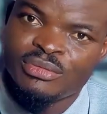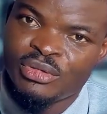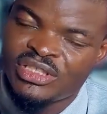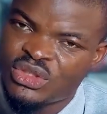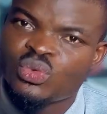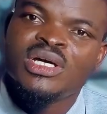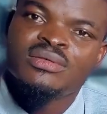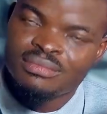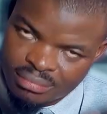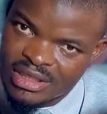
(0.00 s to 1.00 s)
but this
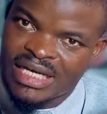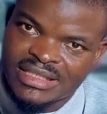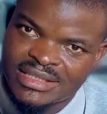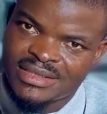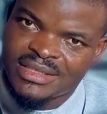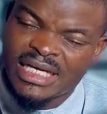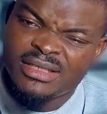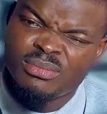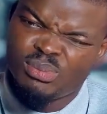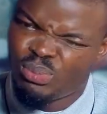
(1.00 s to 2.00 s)
one has it,
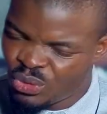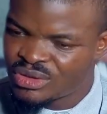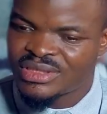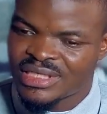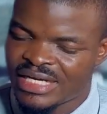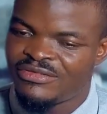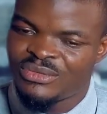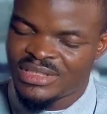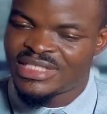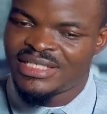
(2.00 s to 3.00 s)
and most high
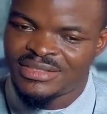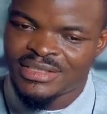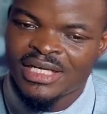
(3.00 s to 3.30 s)
frequency has it.